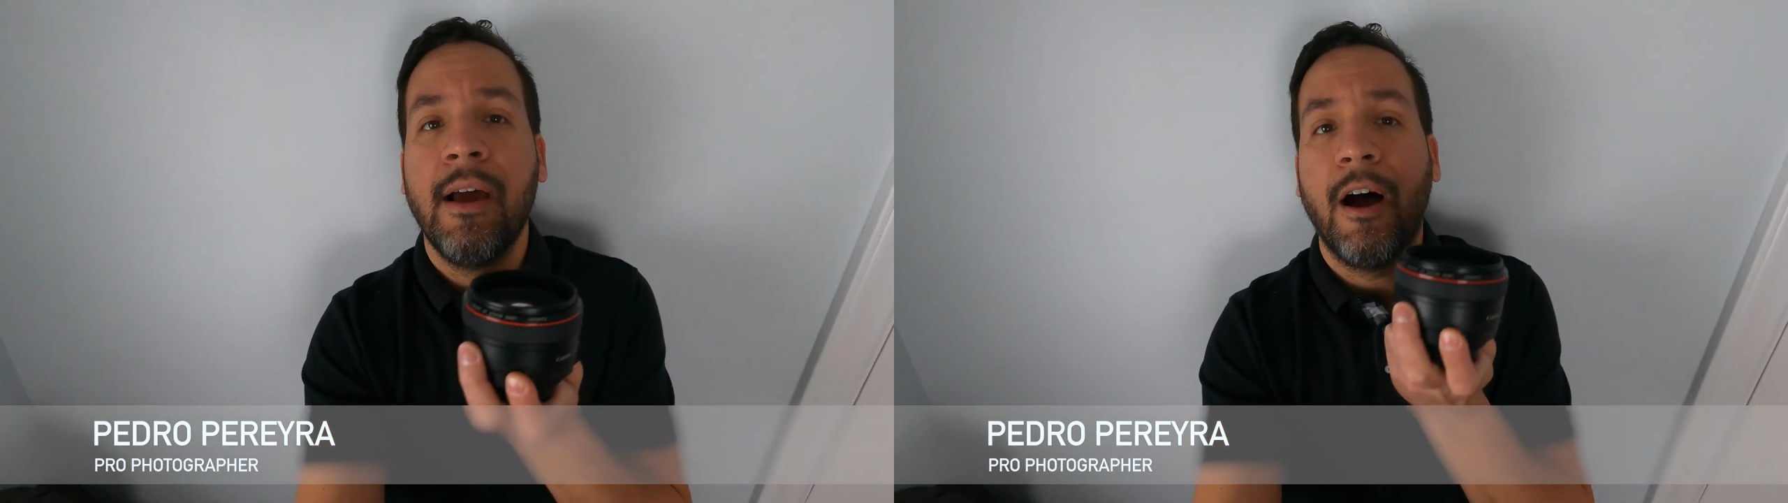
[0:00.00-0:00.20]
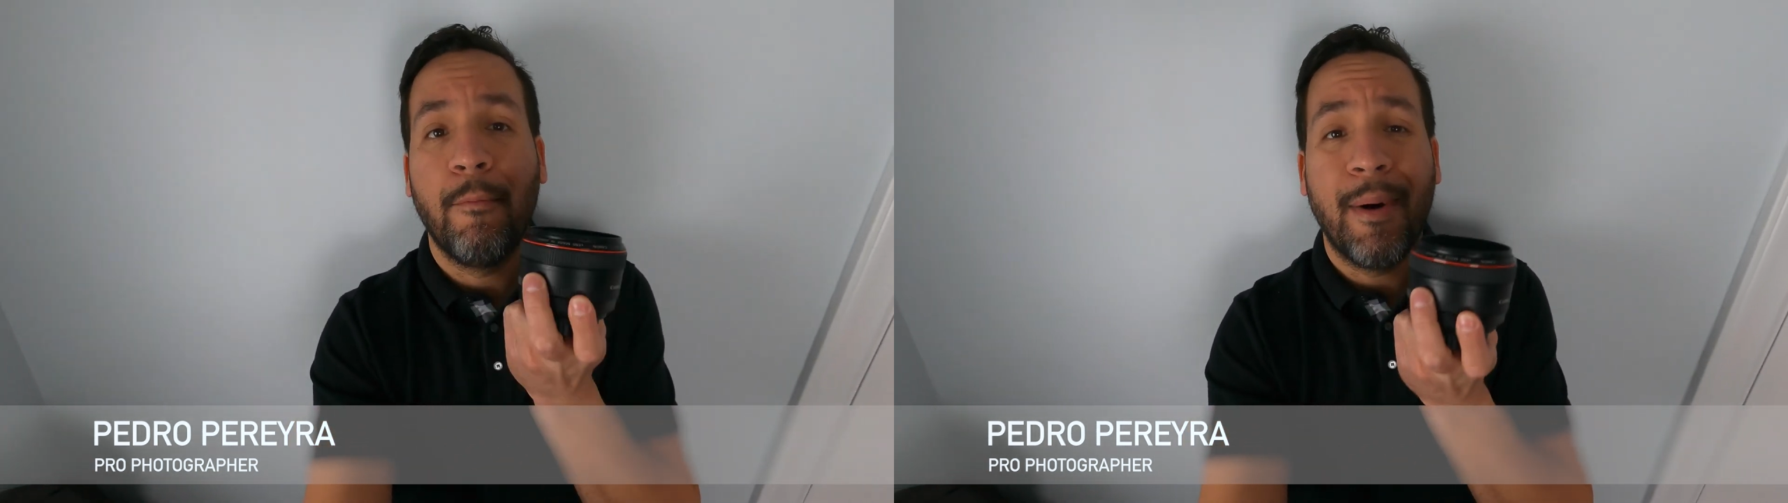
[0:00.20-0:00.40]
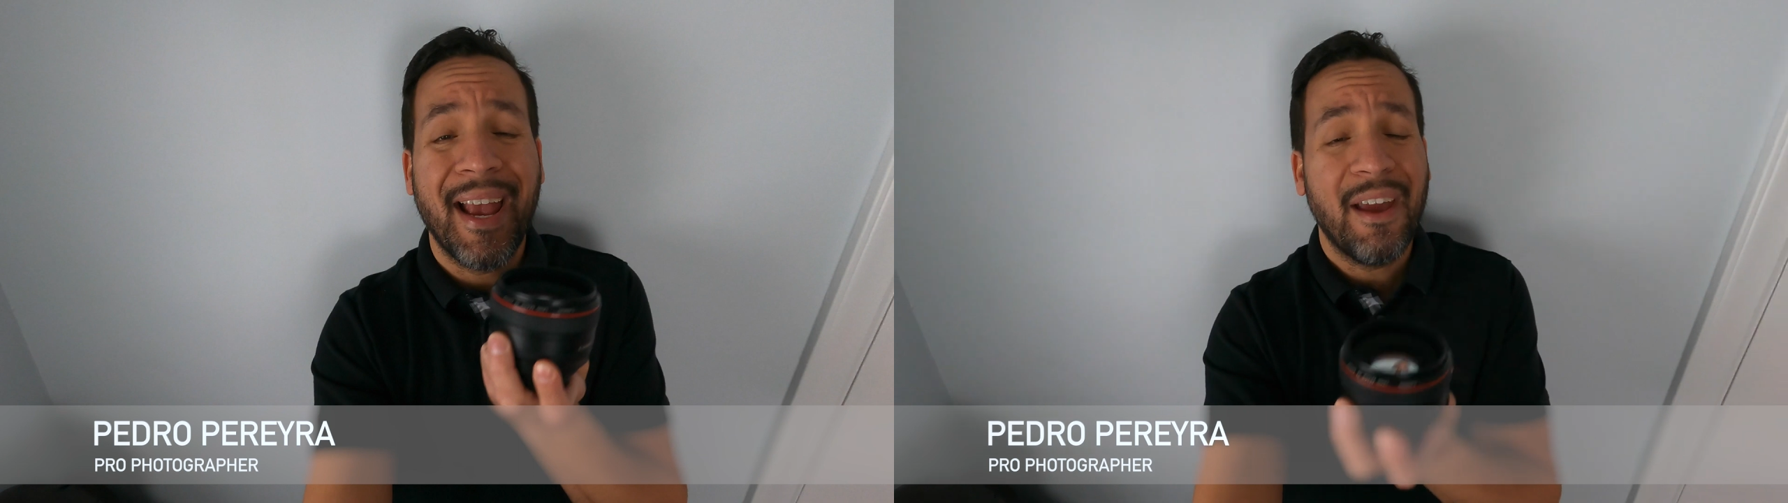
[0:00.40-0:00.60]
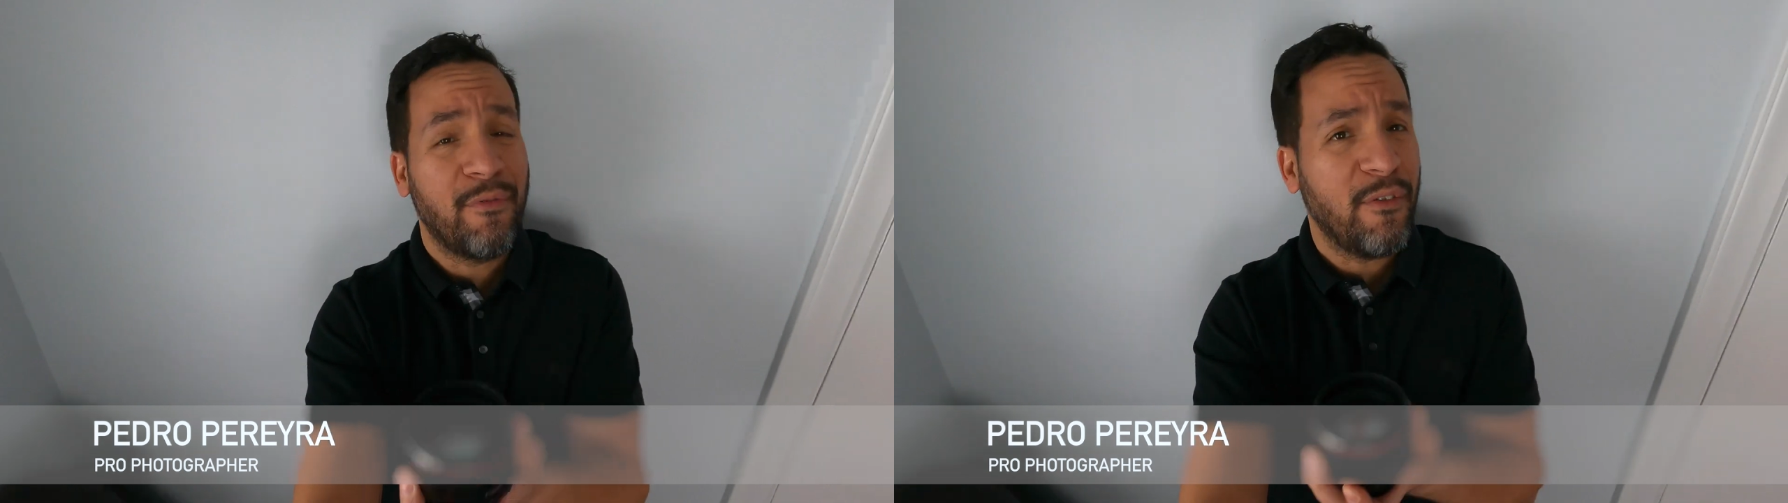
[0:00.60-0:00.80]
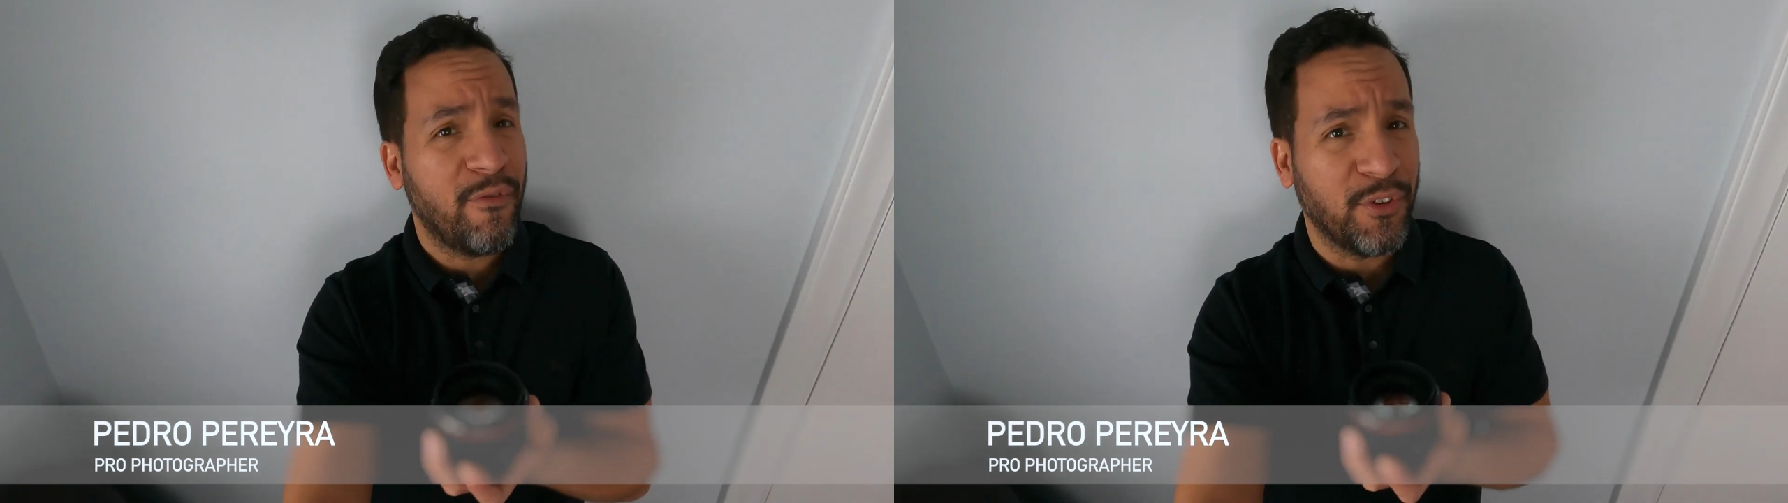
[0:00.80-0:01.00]
on my
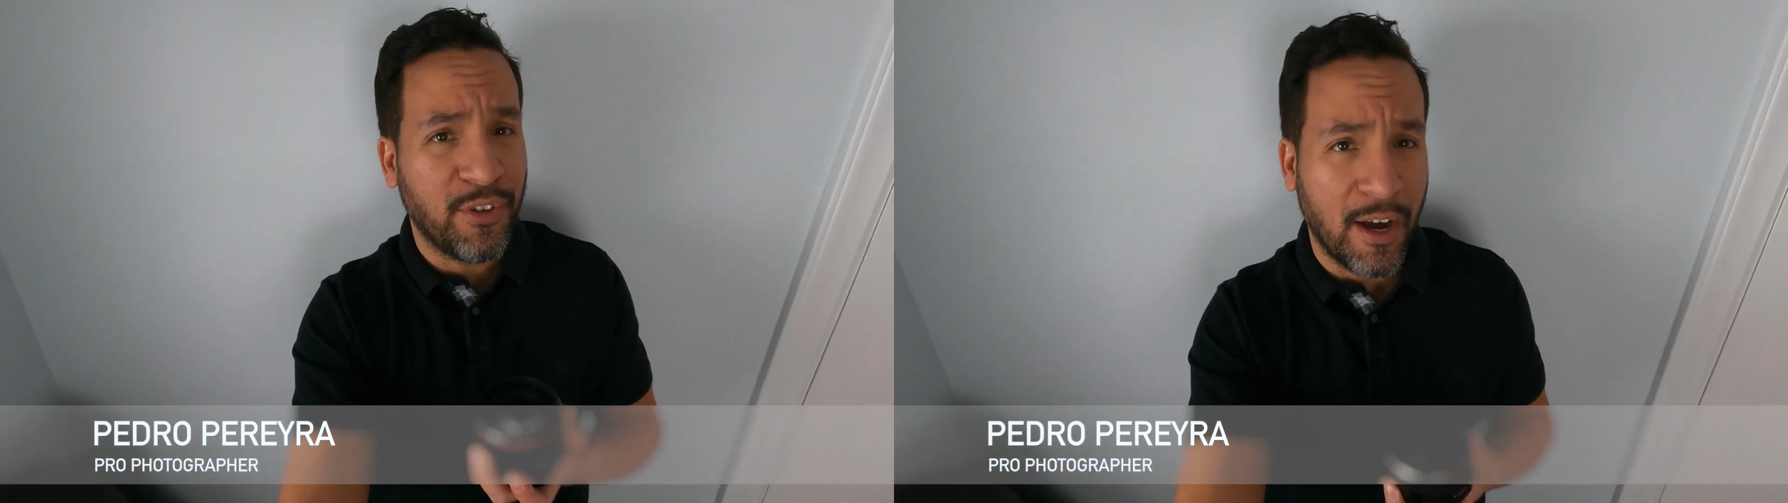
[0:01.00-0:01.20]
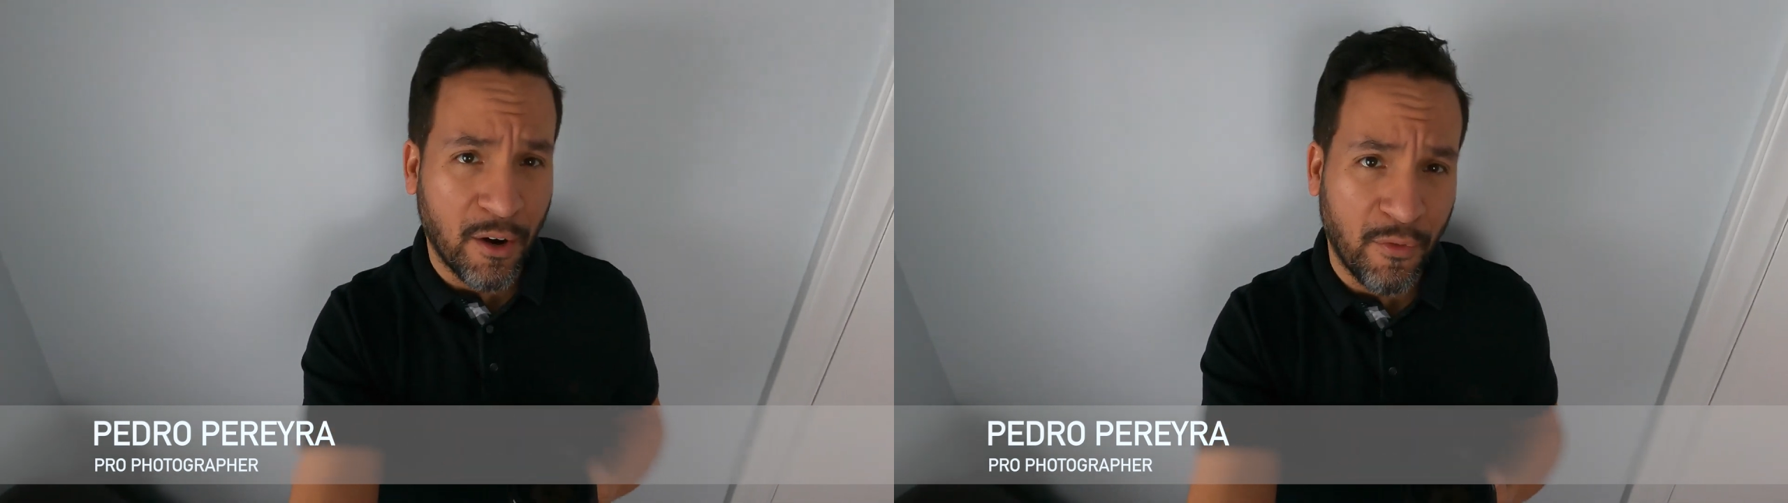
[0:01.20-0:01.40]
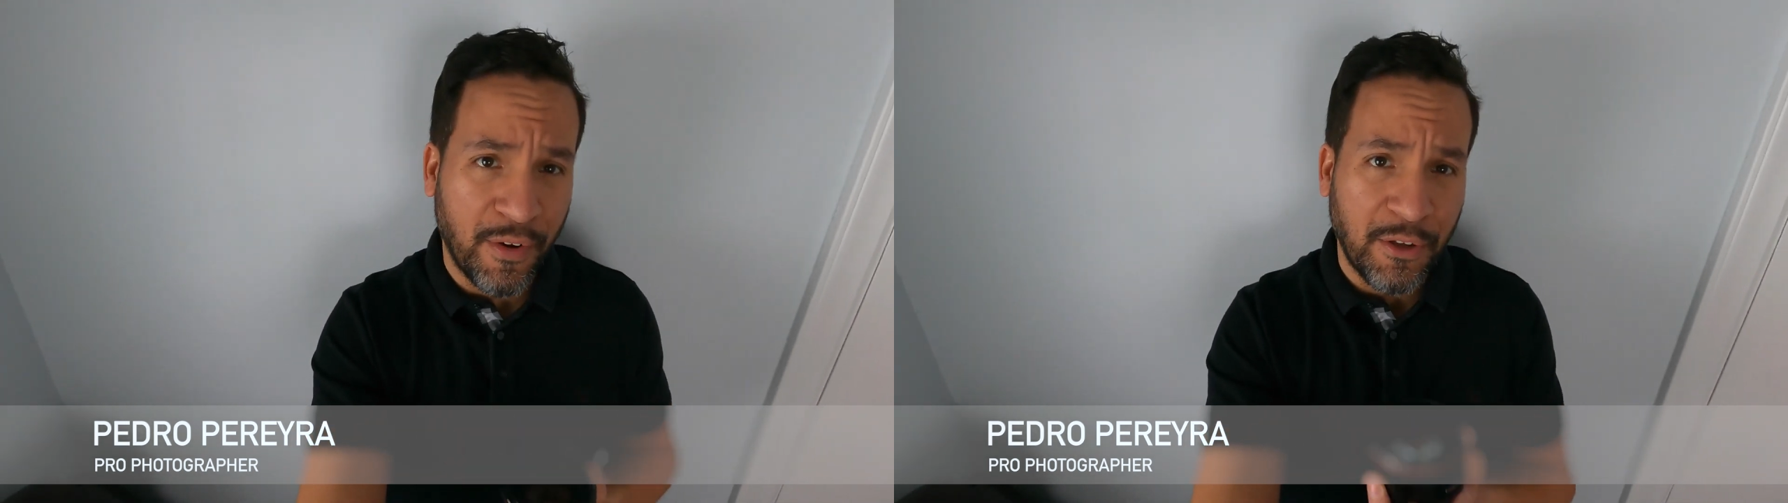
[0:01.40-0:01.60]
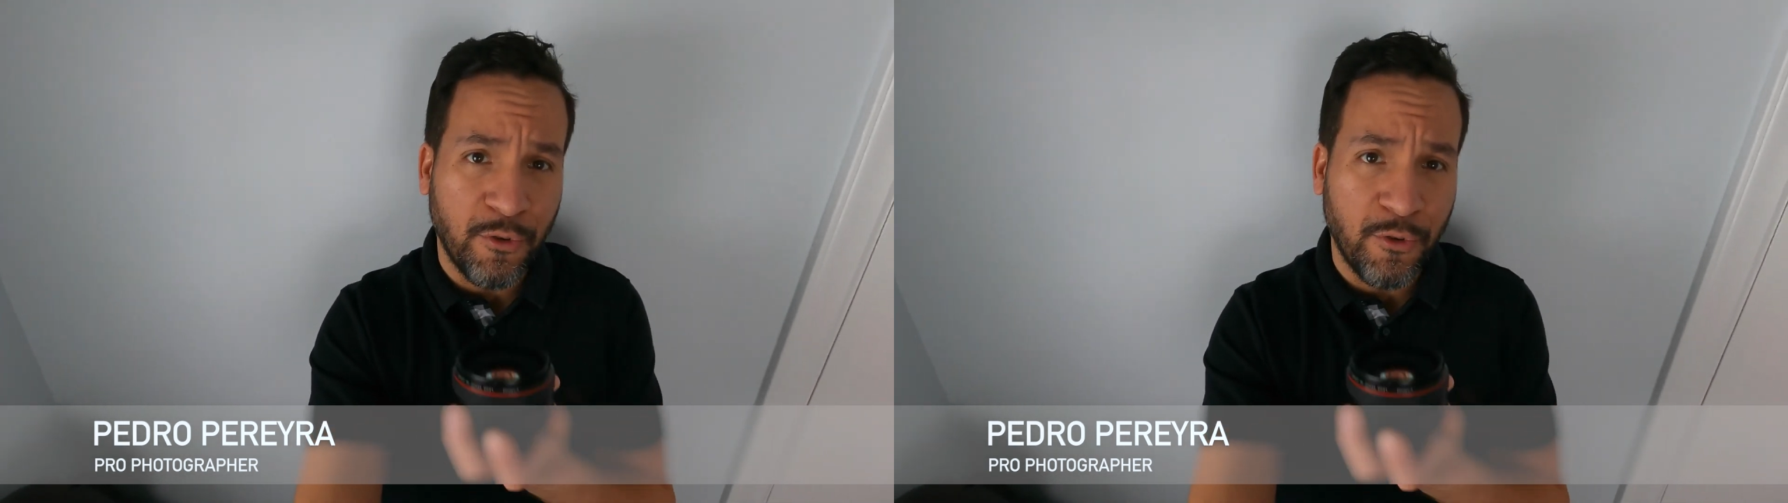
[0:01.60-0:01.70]
event photographies,